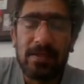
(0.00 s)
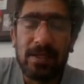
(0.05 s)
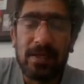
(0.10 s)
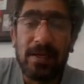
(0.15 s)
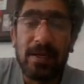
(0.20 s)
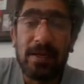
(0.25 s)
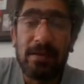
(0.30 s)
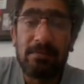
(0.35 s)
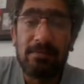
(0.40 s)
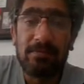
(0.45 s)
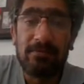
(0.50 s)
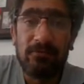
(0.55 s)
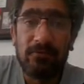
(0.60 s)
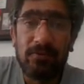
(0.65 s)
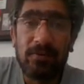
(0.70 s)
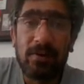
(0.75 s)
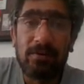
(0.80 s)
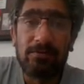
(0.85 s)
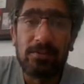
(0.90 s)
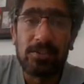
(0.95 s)
the
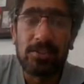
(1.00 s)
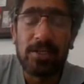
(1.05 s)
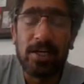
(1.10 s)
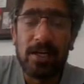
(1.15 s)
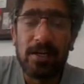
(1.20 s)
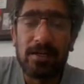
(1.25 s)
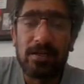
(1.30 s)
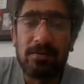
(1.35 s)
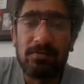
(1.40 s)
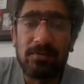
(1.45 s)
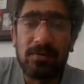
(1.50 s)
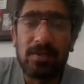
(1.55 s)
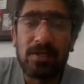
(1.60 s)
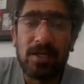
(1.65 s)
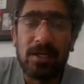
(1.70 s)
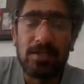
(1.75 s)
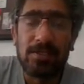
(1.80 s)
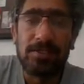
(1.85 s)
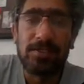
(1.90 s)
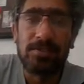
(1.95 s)
name of the channel would
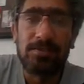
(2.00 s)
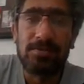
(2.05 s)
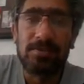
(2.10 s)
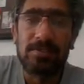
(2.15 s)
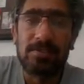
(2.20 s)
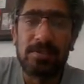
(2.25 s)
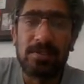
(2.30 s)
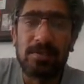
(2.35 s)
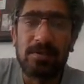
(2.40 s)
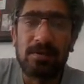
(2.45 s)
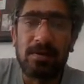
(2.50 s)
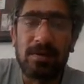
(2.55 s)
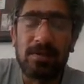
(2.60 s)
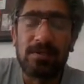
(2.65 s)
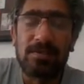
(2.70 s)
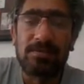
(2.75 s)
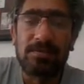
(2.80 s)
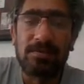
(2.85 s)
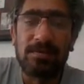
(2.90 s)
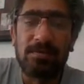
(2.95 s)
continue as
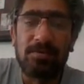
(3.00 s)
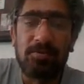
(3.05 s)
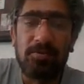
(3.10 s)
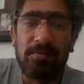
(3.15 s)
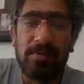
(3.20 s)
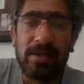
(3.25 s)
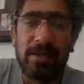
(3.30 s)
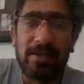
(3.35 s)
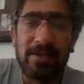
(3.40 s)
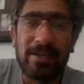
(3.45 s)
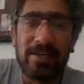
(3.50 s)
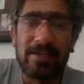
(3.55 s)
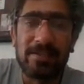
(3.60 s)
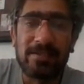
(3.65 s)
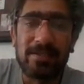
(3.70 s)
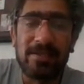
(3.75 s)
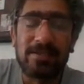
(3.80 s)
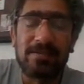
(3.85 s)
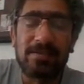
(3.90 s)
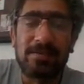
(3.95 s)
Enthralling
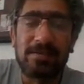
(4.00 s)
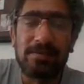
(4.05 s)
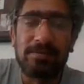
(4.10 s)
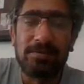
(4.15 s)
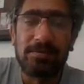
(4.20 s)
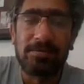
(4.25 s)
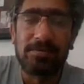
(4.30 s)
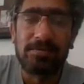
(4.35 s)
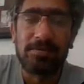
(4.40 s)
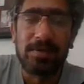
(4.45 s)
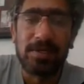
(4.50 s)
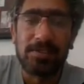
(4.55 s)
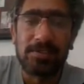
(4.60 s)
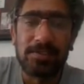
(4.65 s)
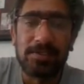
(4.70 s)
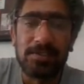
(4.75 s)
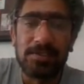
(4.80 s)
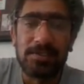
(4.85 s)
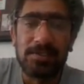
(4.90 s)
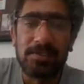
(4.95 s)
SudokuManiacs as a tribute to
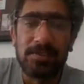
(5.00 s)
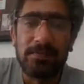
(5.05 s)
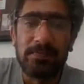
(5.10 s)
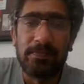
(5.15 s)
Ashish.